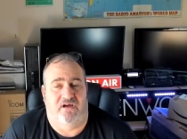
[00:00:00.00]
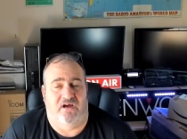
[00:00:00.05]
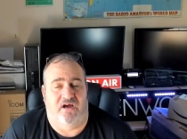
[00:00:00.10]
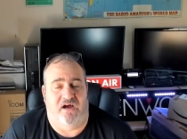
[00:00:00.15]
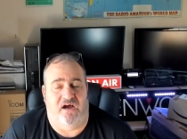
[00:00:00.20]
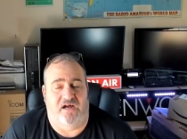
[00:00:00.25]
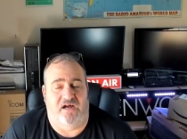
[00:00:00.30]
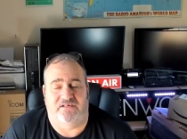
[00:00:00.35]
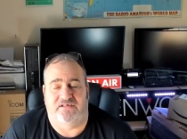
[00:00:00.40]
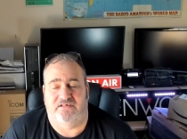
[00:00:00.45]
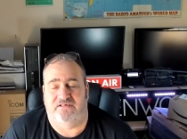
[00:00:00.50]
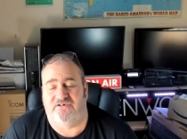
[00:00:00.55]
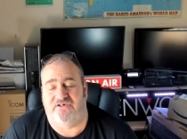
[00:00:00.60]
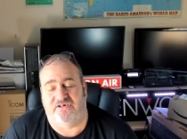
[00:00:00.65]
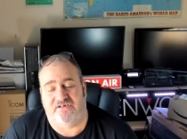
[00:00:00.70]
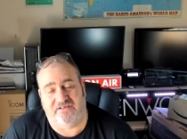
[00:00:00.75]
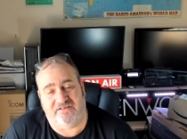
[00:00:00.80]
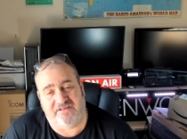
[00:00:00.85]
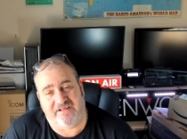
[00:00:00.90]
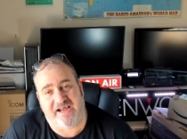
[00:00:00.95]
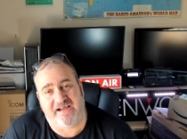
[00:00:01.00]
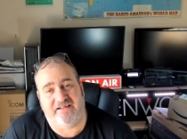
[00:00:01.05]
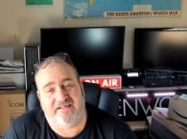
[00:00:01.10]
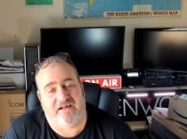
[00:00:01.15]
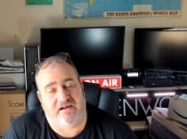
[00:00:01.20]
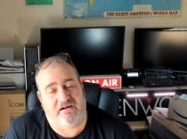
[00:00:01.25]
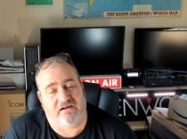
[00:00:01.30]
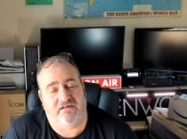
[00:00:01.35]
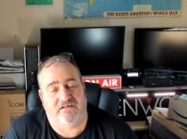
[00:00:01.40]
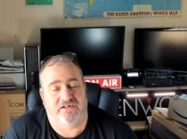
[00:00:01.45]
And you can like
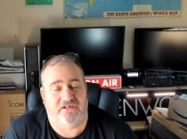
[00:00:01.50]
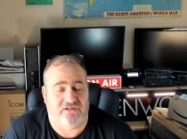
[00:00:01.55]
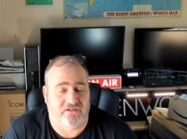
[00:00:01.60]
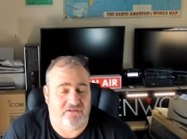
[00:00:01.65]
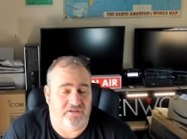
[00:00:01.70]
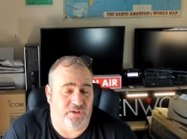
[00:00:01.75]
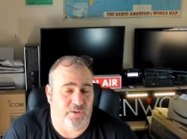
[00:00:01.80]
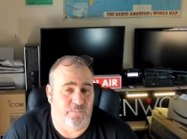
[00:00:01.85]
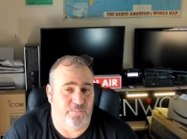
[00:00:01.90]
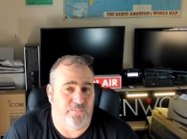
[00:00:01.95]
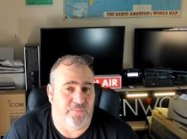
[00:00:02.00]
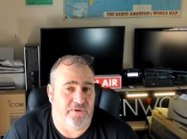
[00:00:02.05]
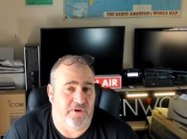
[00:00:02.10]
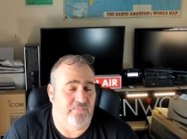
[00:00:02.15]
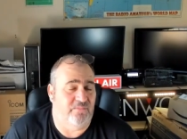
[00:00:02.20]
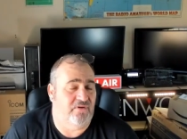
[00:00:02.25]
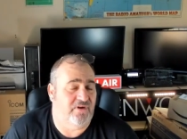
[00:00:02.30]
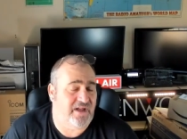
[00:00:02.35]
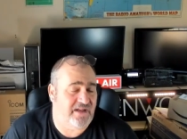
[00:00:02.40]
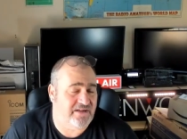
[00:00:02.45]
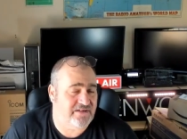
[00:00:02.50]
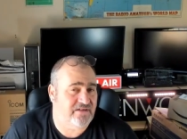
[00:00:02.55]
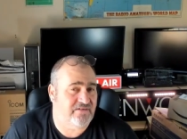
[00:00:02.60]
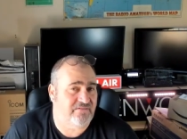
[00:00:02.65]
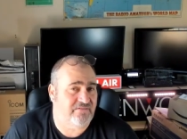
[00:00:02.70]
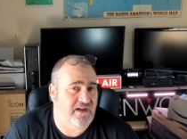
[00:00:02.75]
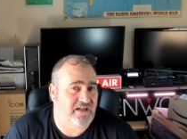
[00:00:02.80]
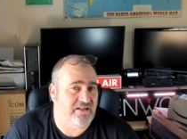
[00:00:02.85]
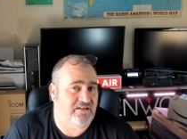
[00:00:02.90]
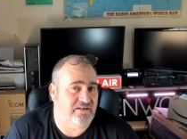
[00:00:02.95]
that or you can lump it, but that's the
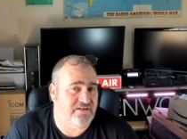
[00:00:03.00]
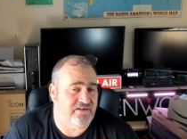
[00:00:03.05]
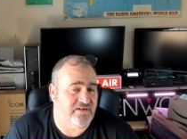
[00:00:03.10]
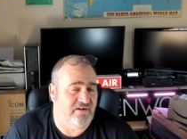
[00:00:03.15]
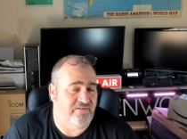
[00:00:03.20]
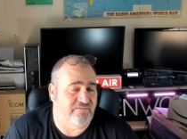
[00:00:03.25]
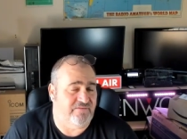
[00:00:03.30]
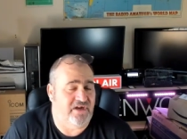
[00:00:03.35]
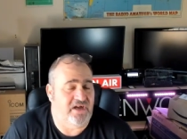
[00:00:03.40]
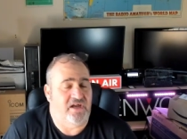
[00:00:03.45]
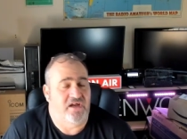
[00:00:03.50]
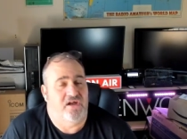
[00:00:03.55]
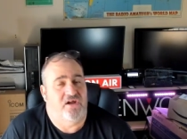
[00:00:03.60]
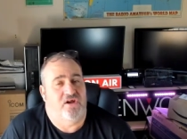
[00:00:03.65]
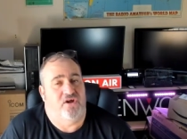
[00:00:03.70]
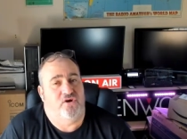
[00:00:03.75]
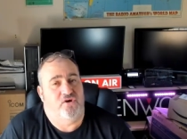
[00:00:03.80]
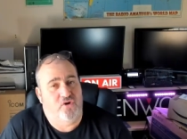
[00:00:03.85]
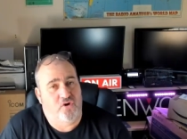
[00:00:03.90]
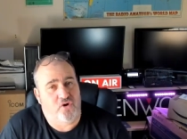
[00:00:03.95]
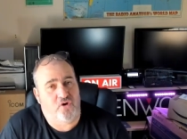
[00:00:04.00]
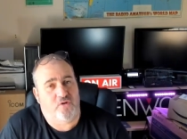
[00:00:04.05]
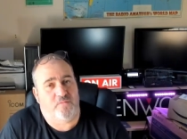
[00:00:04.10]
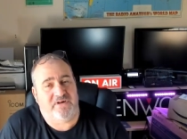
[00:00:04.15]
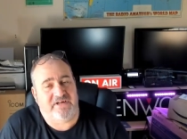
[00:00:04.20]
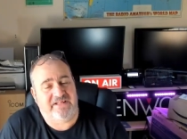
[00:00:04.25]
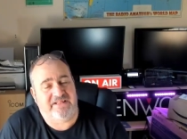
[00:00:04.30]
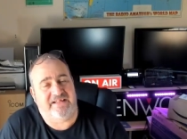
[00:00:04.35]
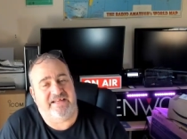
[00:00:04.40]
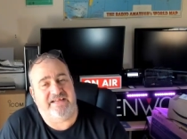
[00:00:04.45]
reality of it.
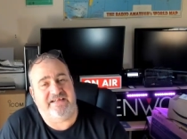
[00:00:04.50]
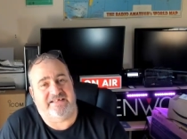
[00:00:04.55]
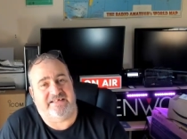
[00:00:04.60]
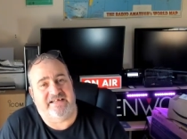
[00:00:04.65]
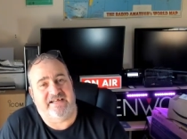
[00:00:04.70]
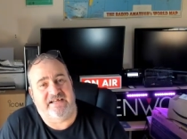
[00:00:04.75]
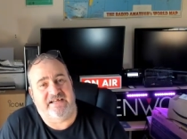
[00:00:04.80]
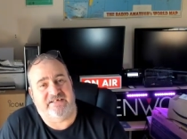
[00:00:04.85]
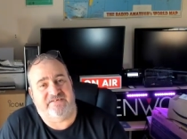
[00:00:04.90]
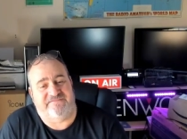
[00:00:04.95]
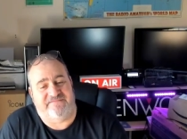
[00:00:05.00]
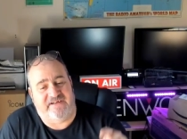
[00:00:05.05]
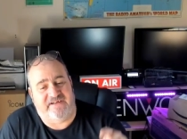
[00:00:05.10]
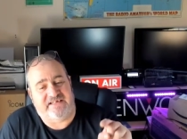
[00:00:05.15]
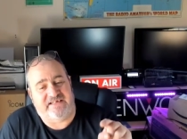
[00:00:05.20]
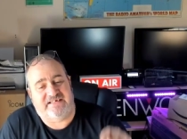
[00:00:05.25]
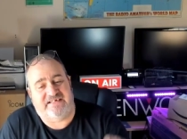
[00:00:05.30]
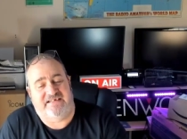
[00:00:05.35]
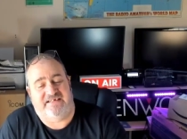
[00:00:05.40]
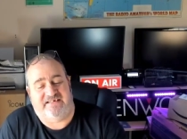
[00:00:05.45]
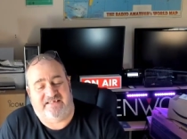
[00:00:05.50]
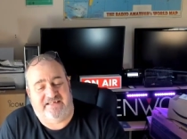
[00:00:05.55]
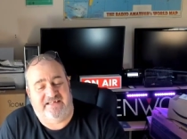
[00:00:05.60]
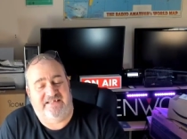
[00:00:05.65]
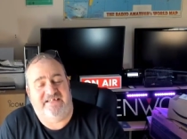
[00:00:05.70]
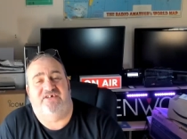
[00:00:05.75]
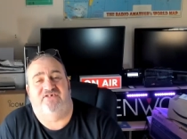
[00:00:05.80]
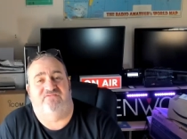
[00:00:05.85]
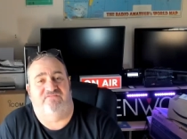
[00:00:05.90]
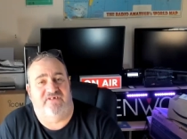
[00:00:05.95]
Nobody these days fixes
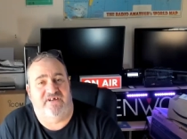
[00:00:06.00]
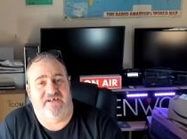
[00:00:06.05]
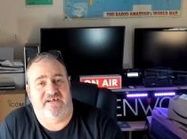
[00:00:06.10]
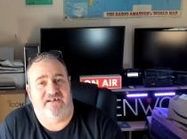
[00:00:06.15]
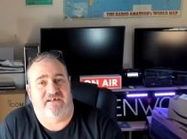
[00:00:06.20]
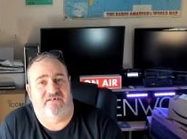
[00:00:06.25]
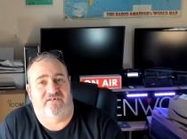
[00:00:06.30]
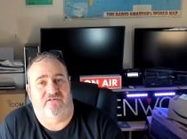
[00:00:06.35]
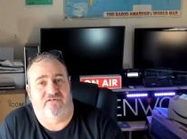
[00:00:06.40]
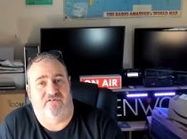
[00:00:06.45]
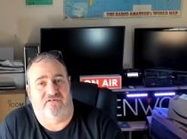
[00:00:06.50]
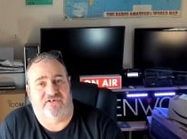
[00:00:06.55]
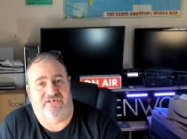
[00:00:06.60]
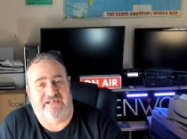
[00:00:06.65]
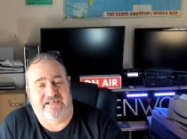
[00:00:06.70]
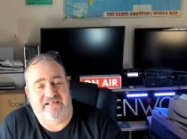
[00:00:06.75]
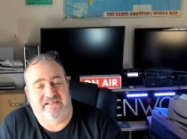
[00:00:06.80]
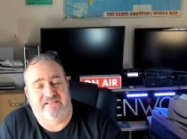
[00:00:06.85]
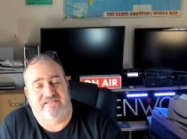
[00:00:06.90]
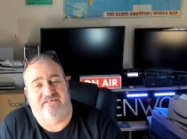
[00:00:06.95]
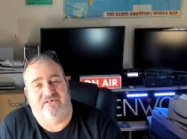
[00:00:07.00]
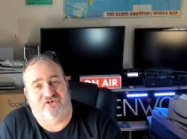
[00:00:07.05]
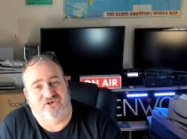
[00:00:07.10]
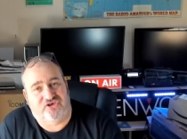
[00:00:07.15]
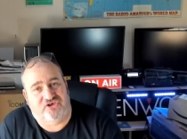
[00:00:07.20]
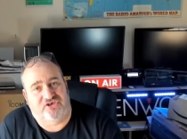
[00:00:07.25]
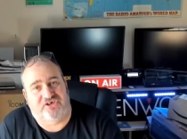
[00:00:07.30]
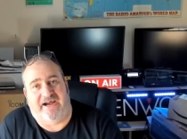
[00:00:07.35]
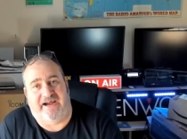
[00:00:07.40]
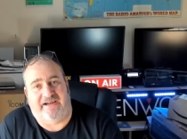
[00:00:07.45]
these radios in the
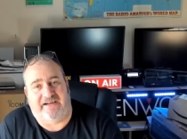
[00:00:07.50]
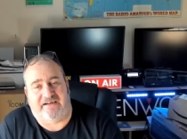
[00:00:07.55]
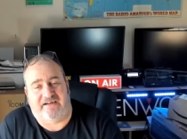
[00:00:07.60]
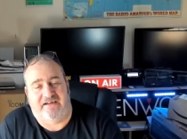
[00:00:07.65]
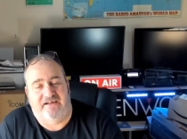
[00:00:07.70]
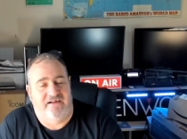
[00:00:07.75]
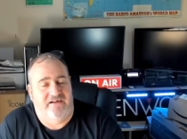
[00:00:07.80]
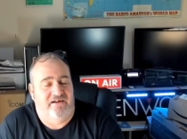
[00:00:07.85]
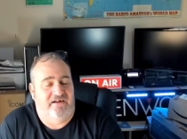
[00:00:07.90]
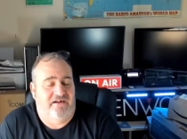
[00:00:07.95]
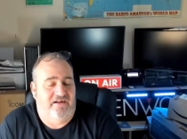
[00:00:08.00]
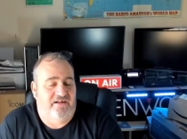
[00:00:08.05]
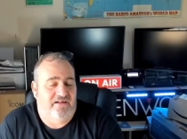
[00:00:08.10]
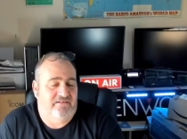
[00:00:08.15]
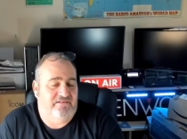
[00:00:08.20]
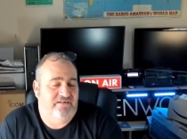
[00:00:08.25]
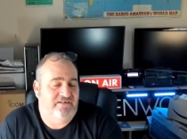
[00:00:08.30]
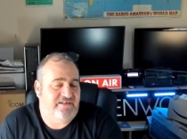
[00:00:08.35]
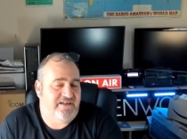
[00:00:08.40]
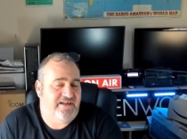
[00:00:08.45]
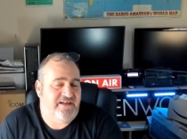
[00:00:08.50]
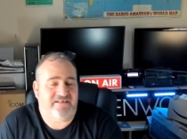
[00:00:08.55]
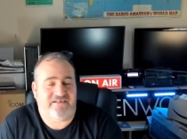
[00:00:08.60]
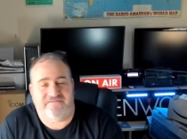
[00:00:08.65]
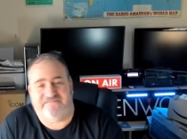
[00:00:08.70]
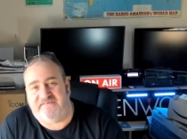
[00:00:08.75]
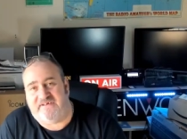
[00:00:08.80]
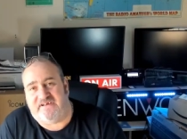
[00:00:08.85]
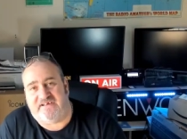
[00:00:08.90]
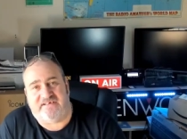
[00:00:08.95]
shack. The days
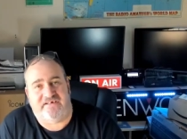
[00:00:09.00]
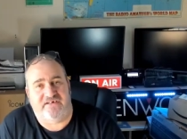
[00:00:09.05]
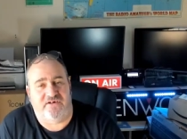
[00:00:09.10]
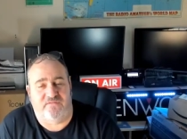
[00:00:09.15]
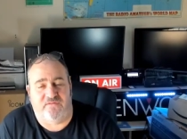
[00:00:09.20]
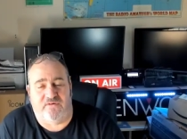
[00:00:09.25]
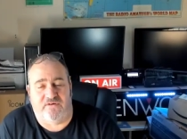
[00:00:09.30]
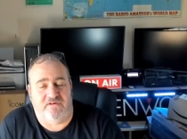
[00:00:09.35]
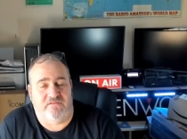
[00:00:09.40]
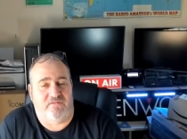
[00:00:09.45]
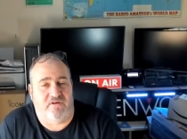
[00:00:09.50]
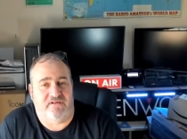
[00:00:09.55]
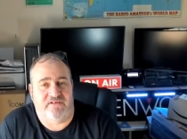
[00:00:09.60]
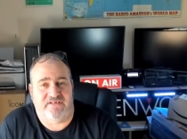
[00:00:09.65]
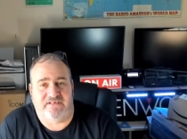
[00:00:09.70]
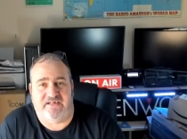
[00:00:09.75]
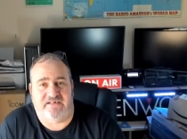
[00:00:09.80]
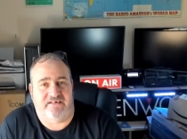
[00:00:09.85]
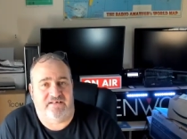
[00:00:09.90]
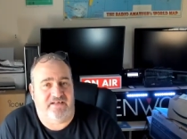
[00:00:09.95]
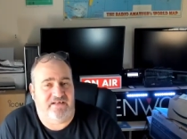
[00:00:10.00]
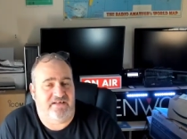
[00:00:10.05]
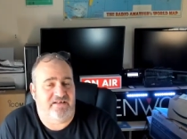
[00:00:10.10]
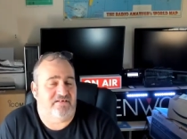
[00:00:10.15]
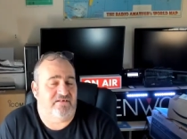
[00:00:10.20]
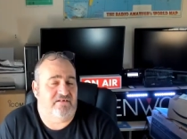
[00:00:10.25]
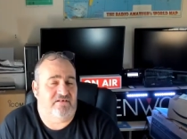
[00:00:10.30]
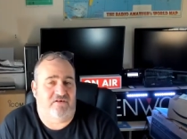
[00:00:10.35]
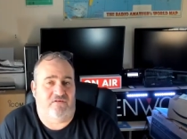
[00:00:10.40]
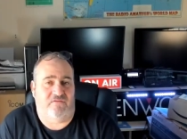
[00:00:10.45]
of fixing your 101ZDs
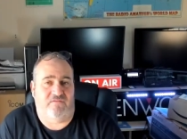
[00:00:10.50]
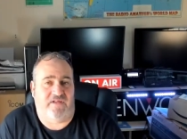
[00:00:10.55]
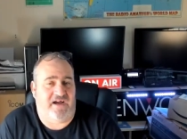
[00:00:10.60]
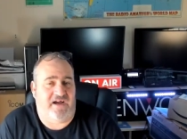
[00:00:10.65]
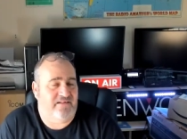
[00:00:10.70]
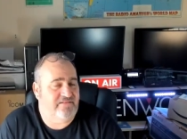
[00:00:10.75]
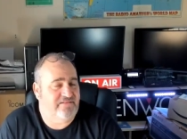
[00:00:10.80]
and all that,